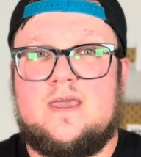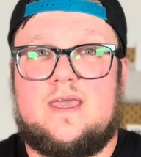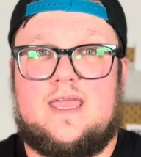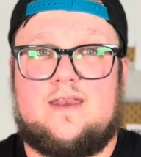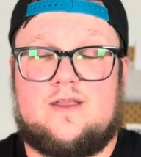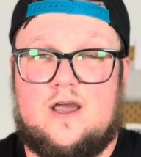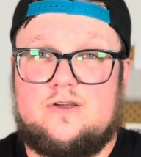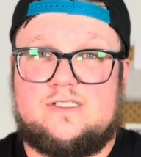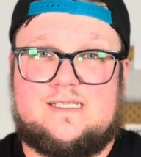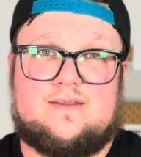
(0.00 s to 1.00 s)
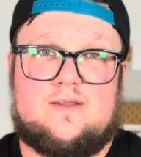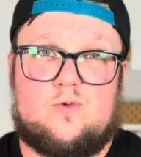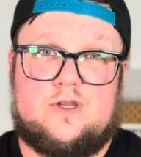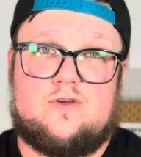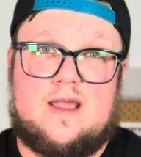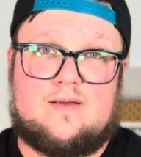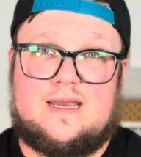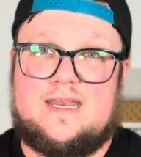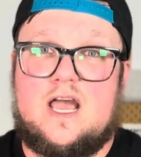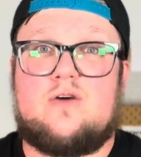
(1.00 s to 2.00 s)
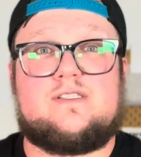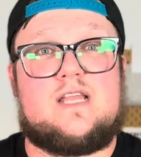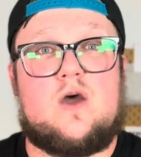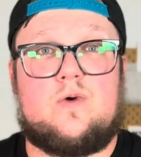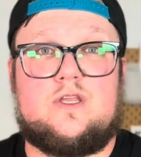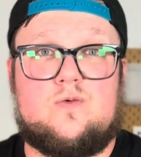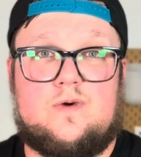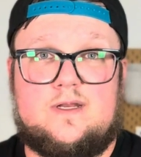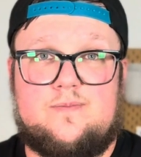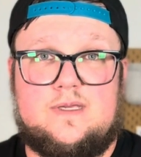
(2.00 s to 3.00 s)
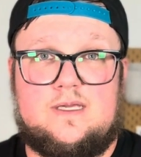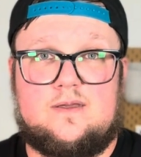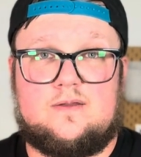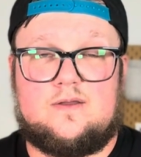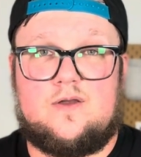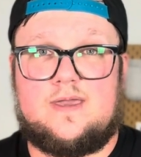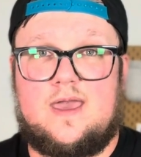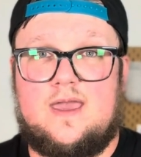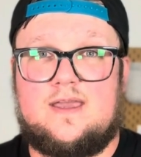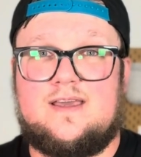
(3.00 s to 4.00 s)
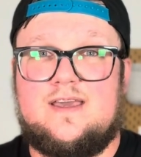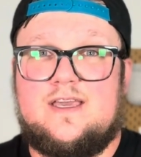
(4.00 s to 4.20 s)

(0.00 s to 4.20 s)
and understand that where you're at right now is not where you want to be, okay?